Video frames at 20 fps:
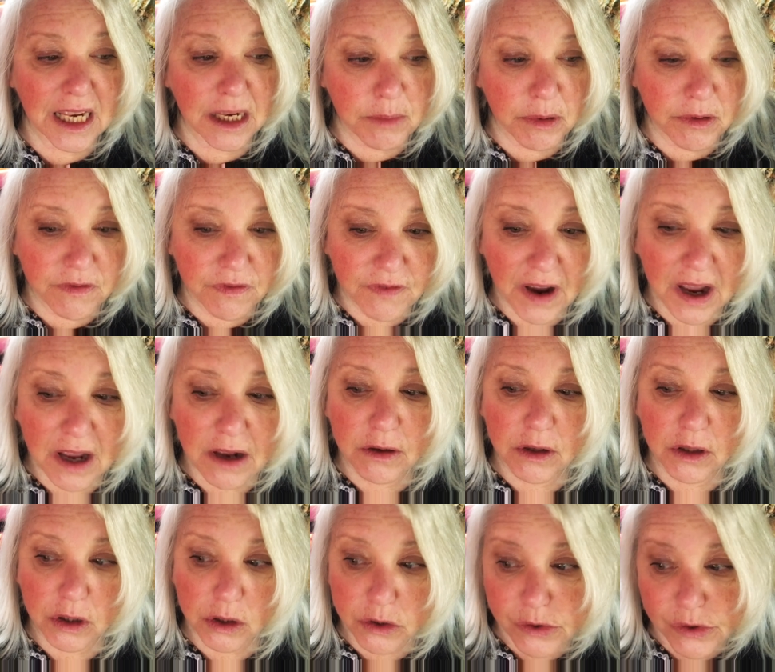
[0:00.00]
he'd been
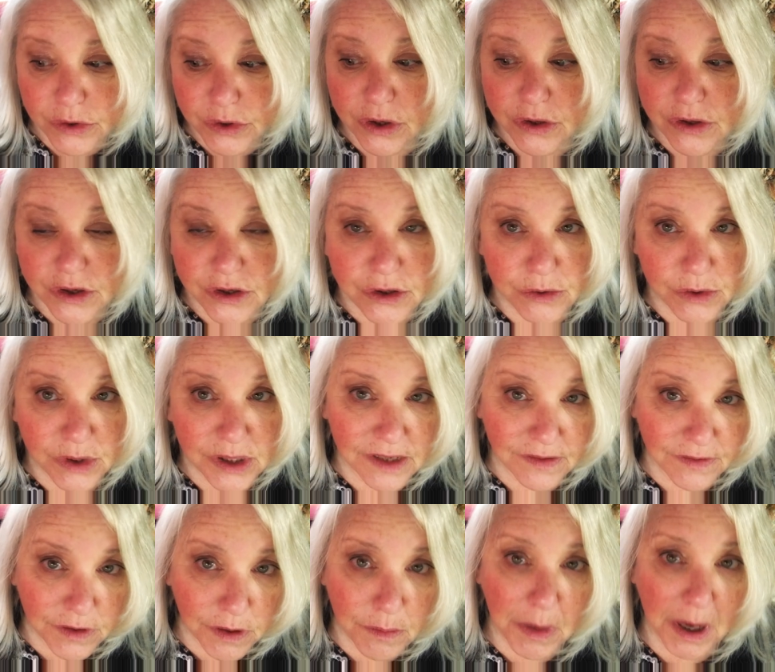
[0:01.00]
found loose on the streets
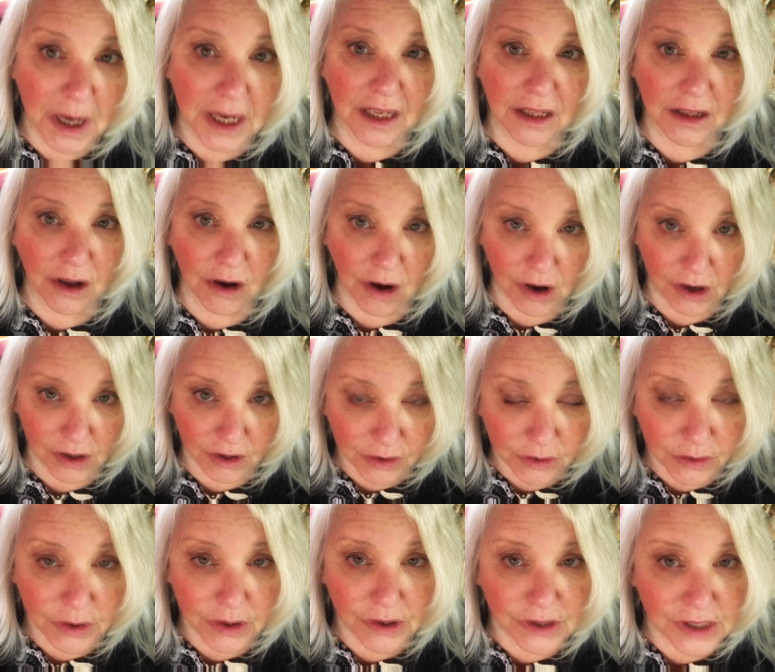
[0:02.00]
of Temecula on
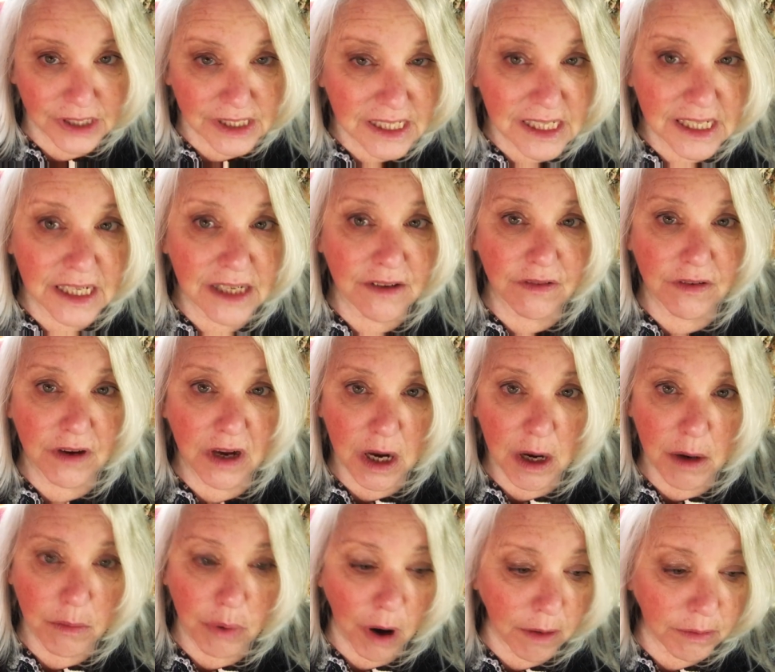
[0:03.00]
New Year's Eve,
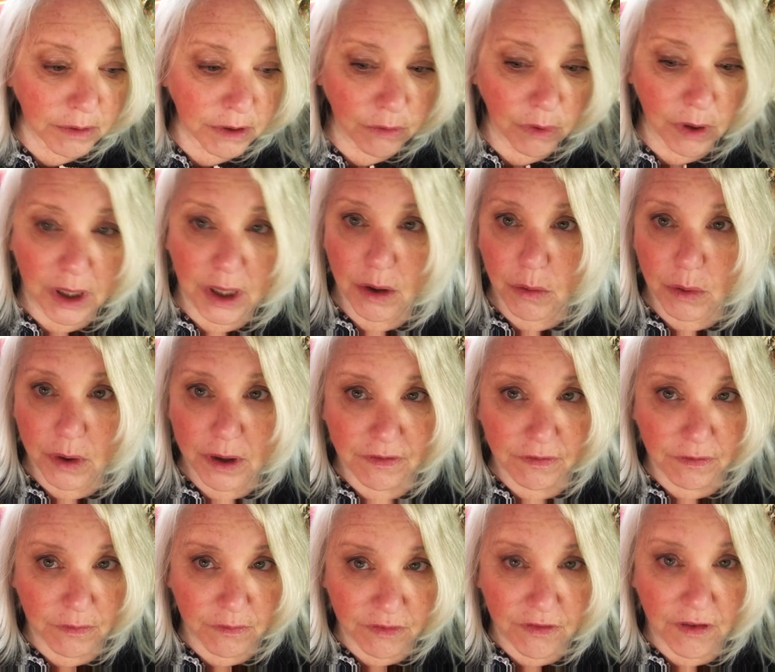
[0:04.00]
probably running away
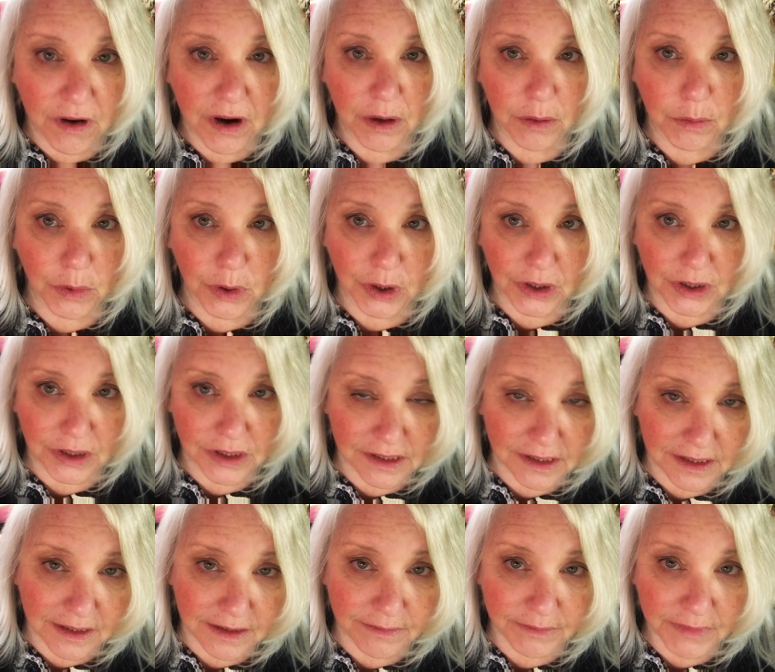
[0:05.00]
from
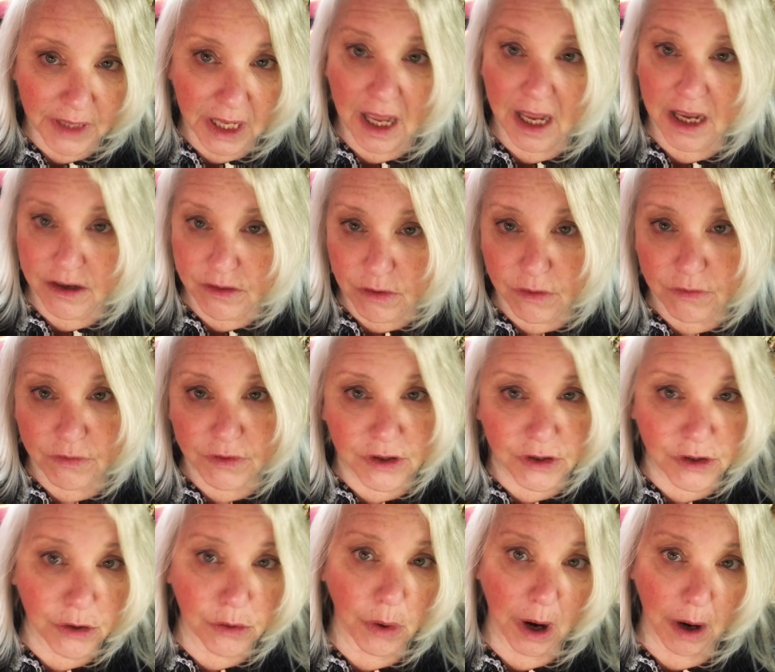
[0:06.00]
fireworks. I drove the
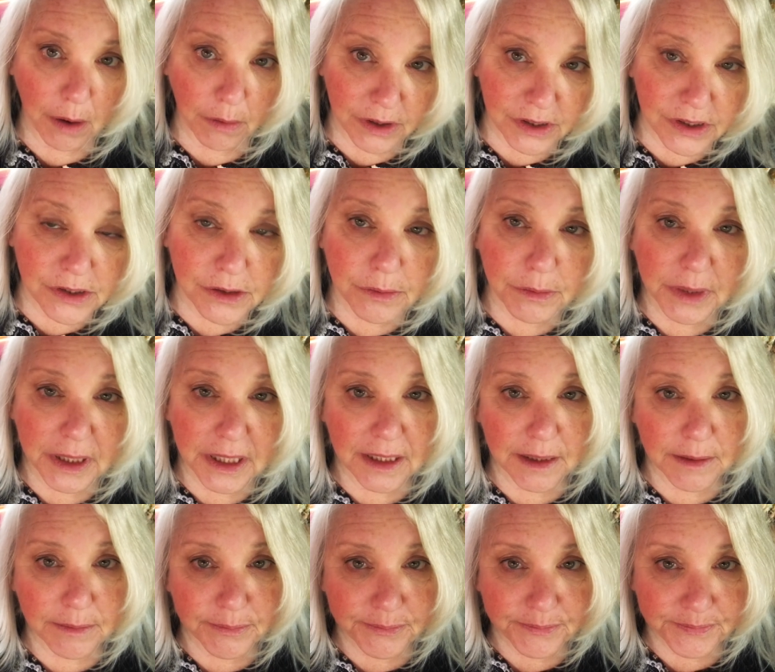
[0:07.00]
2 hours to meet
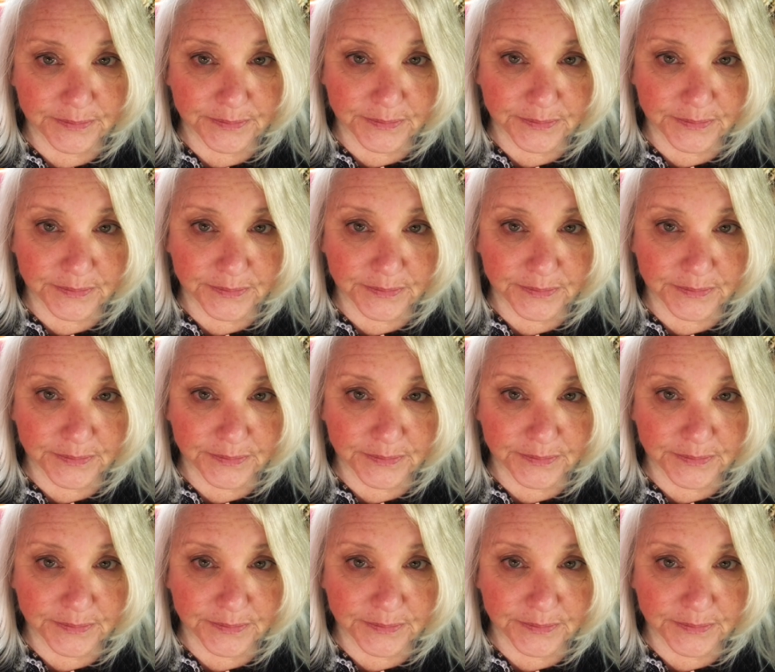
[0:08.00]
him.